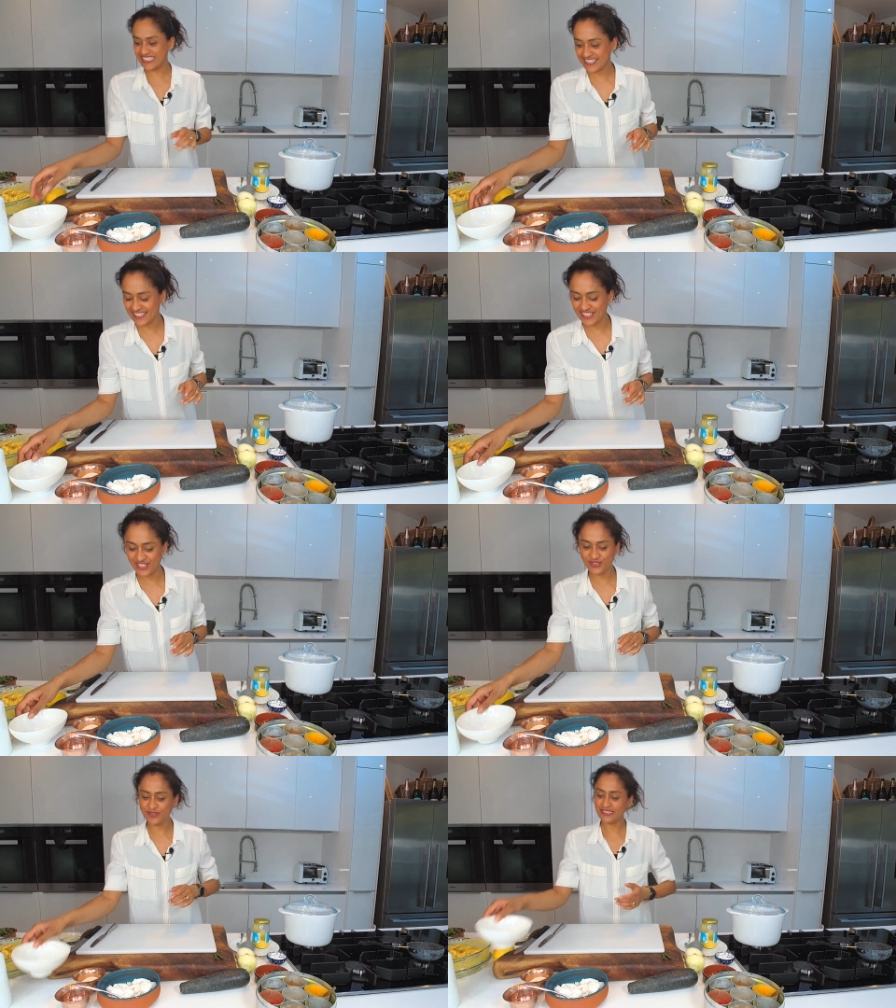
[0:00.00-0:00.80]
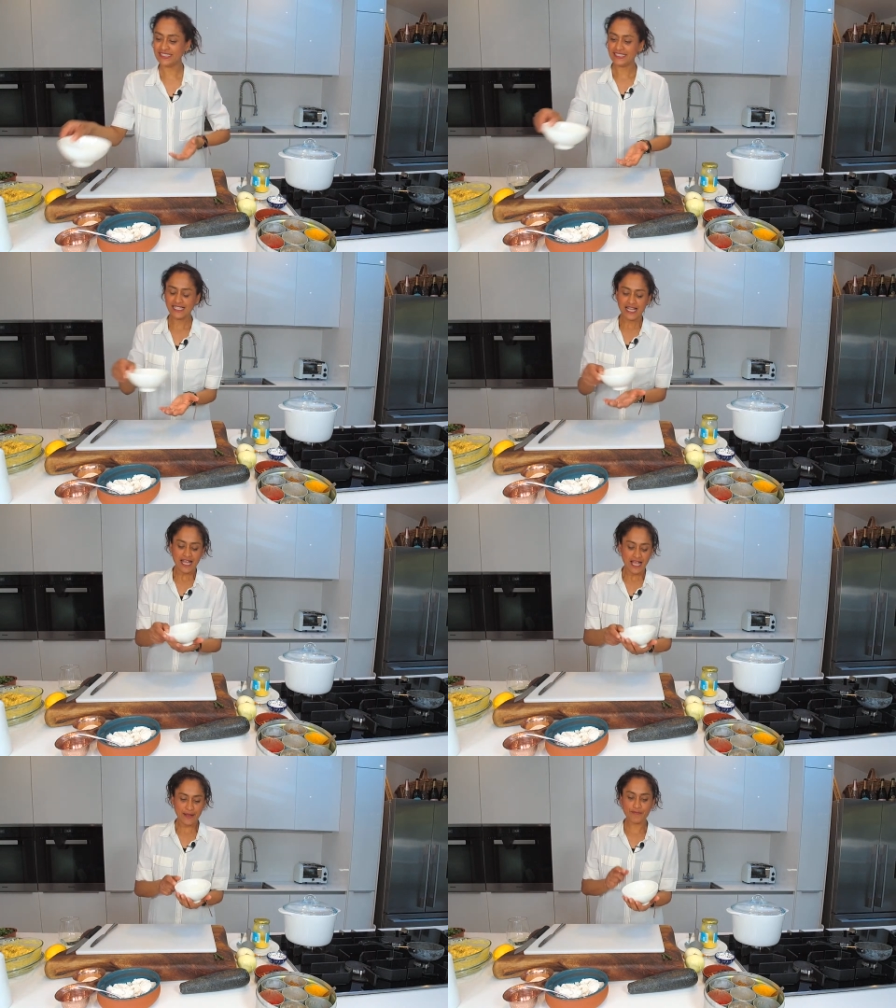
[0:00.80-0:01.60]
to see you.
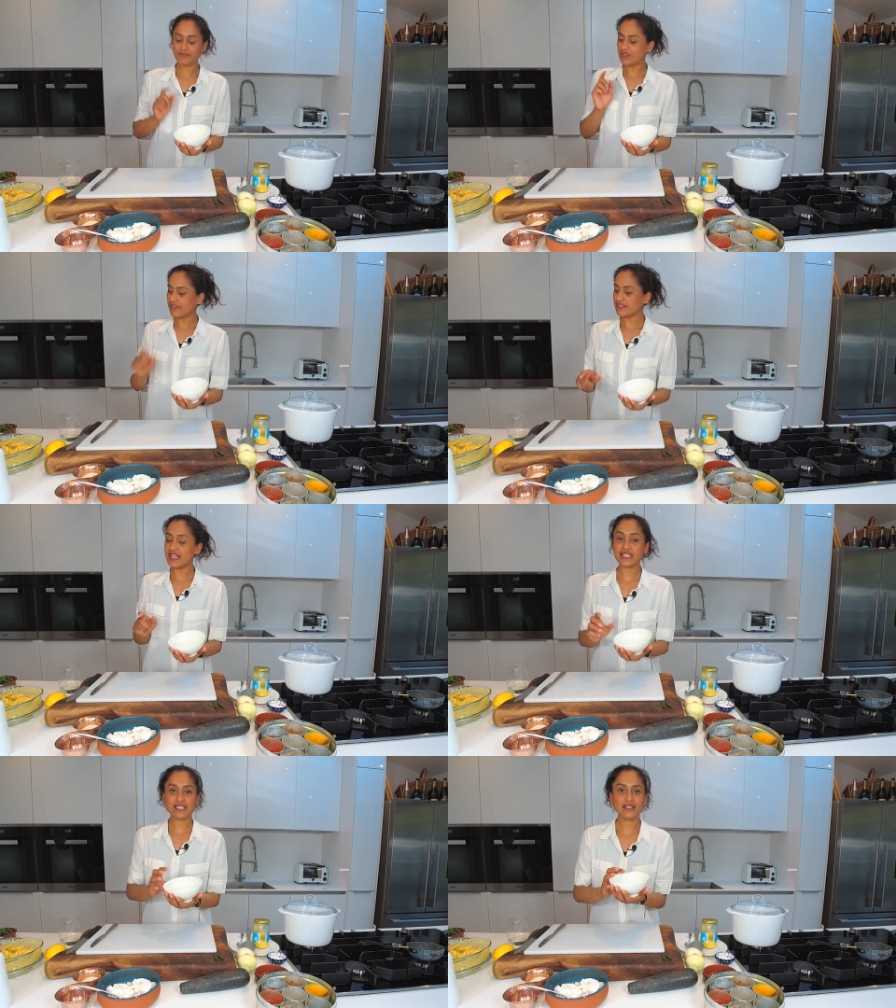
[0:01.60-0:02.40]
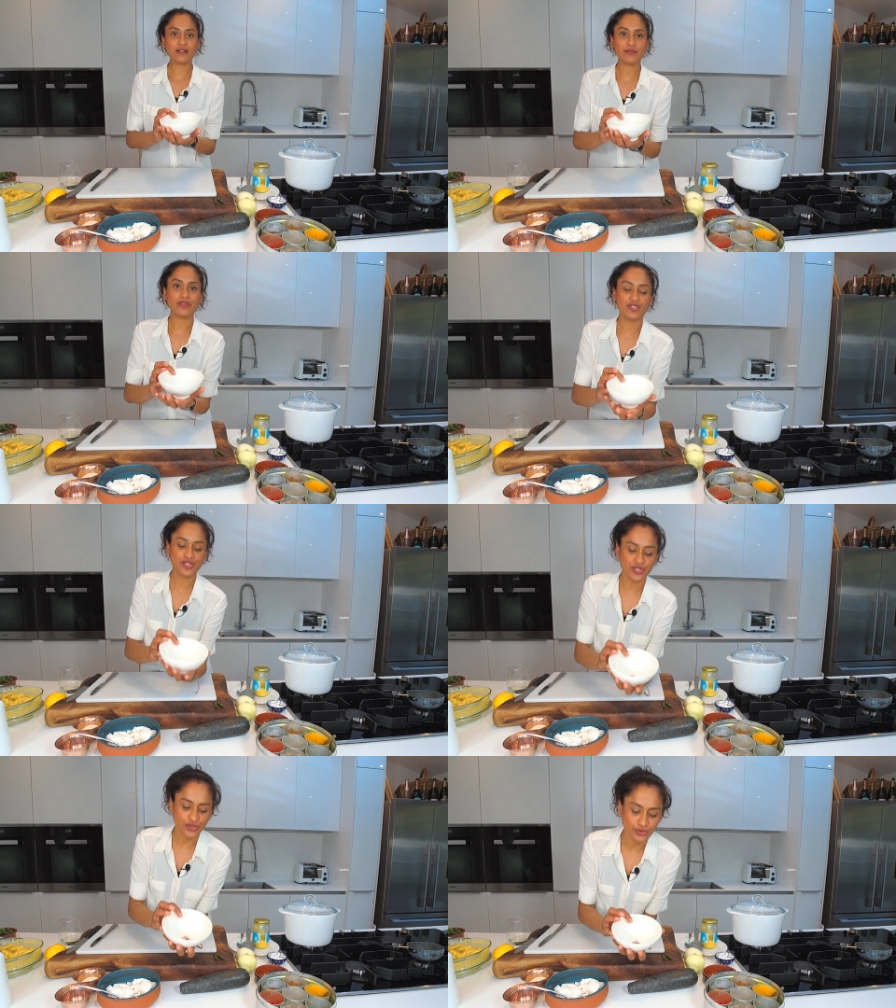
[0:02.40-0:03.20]
The next thing I'm going to
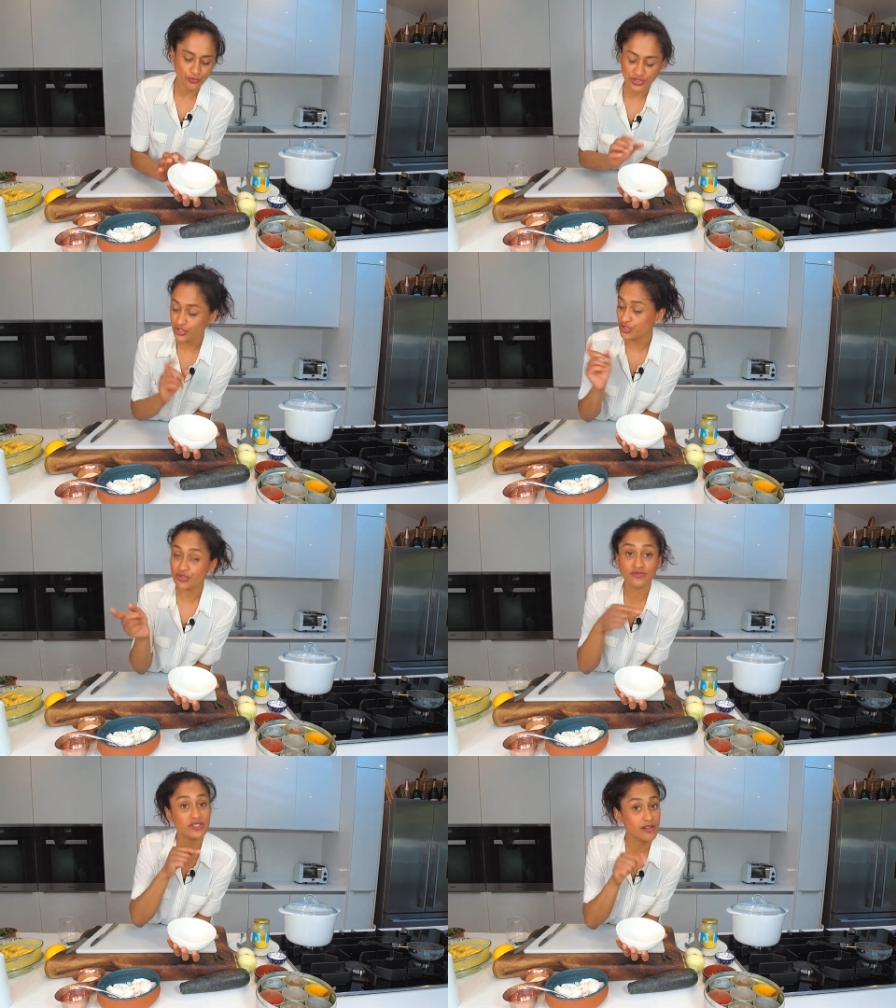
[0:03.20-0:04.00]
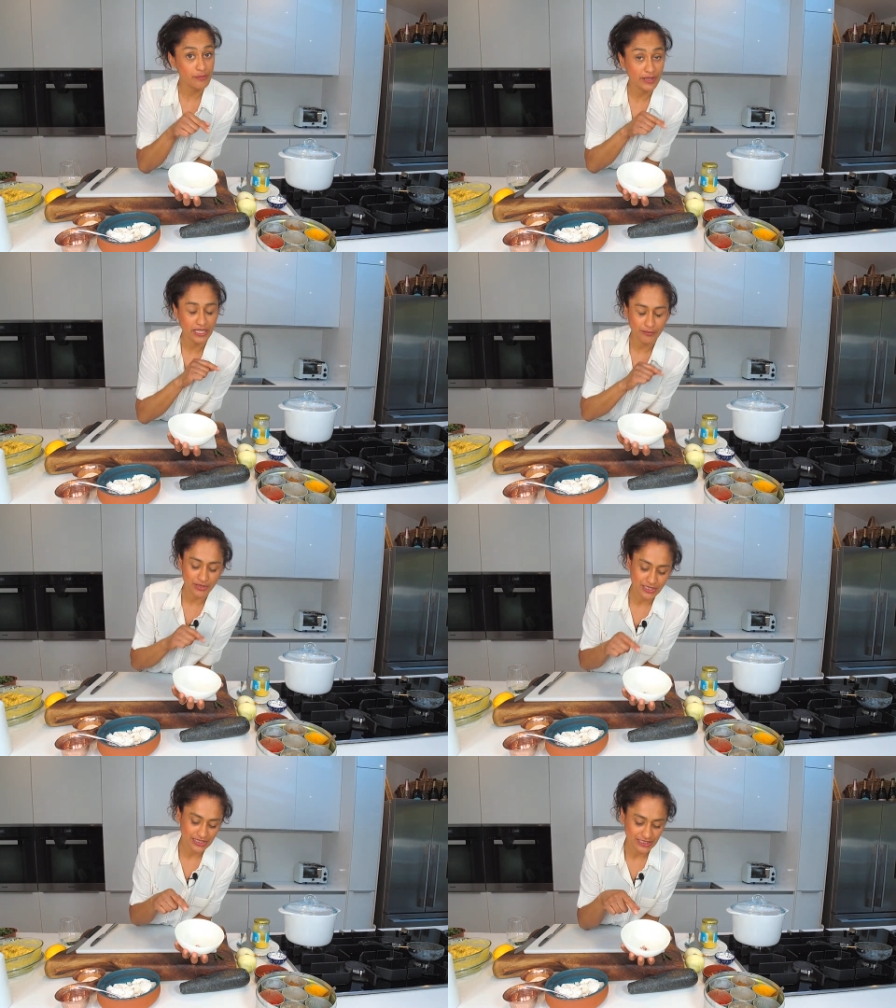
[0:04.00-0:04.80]
do, which I should have done at the beginning,
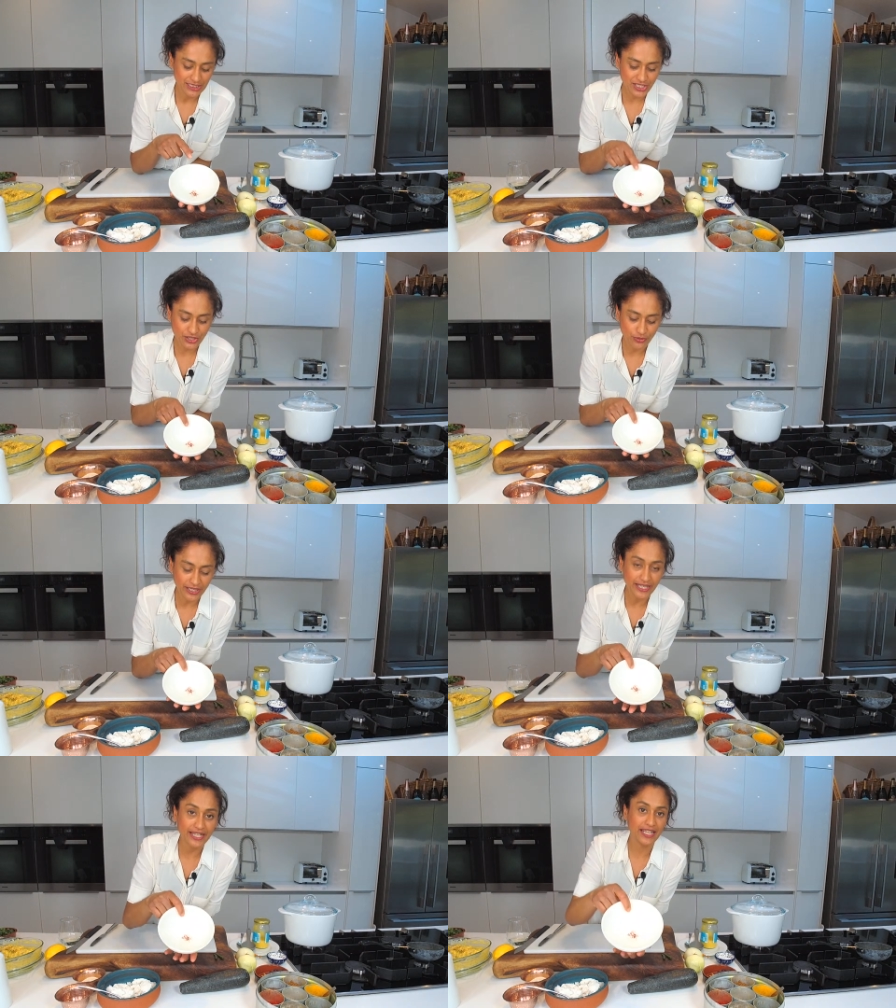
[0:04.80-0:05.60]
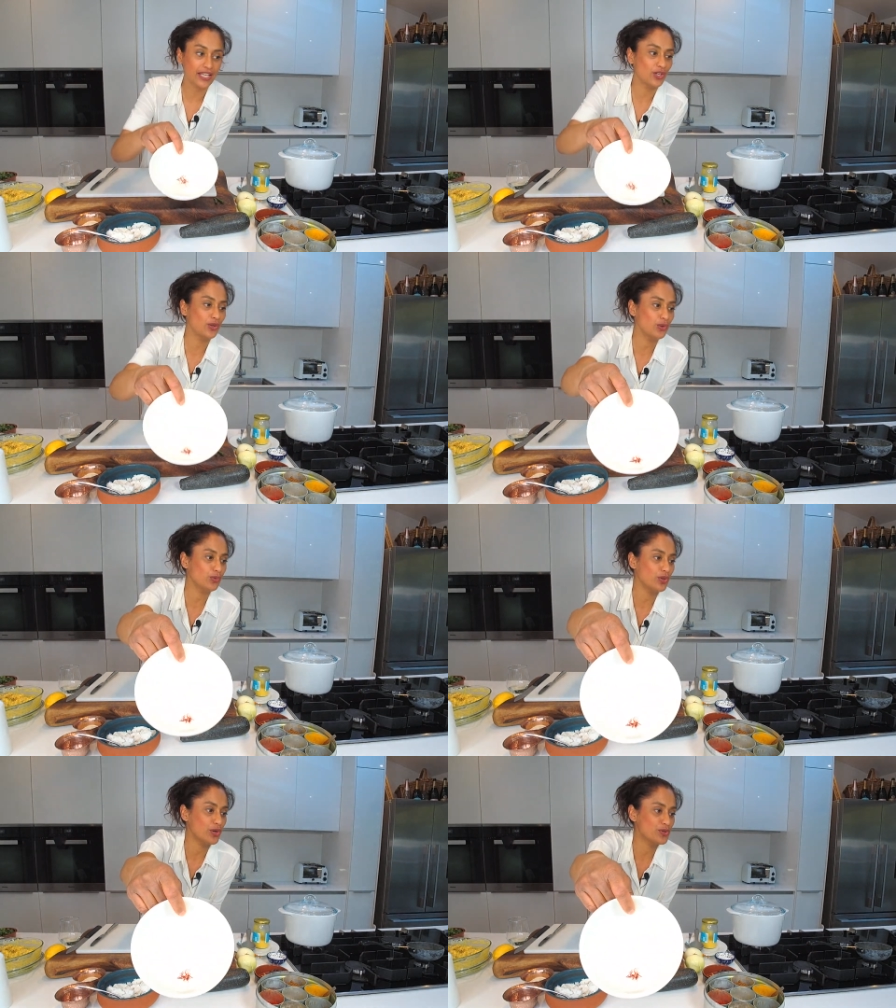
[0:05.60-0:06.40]
but I didn't. So in here,
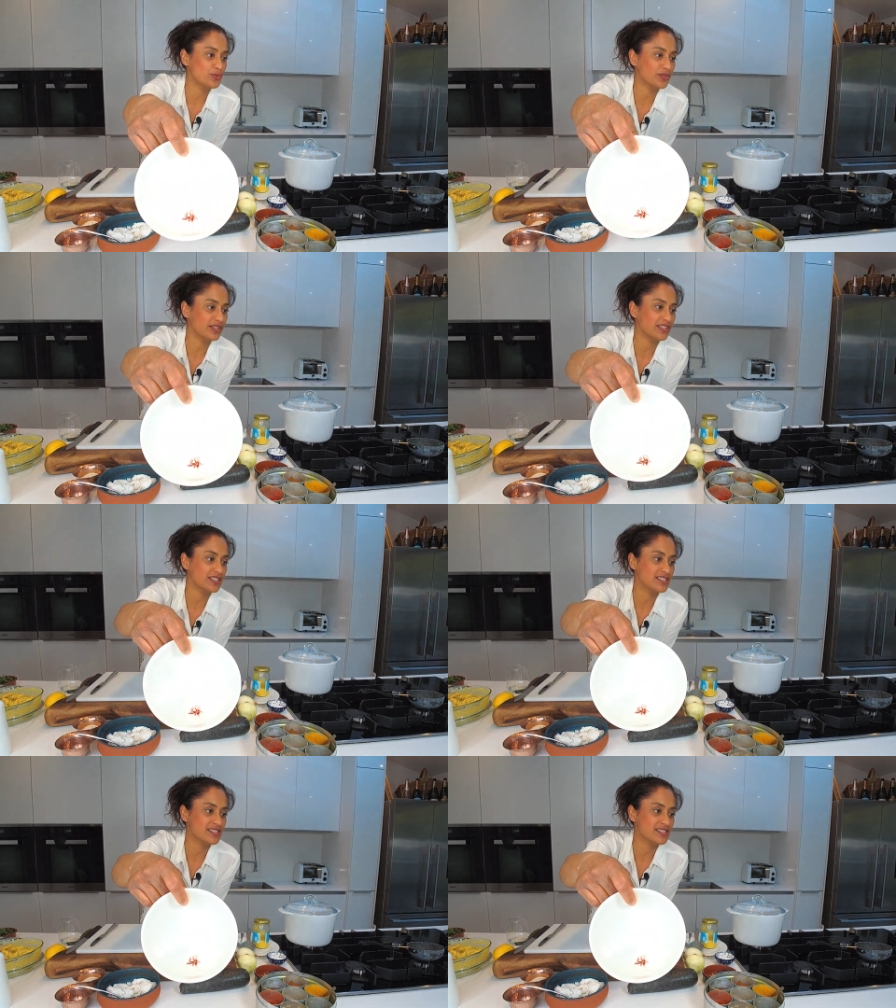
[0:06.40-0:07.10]
who knows what this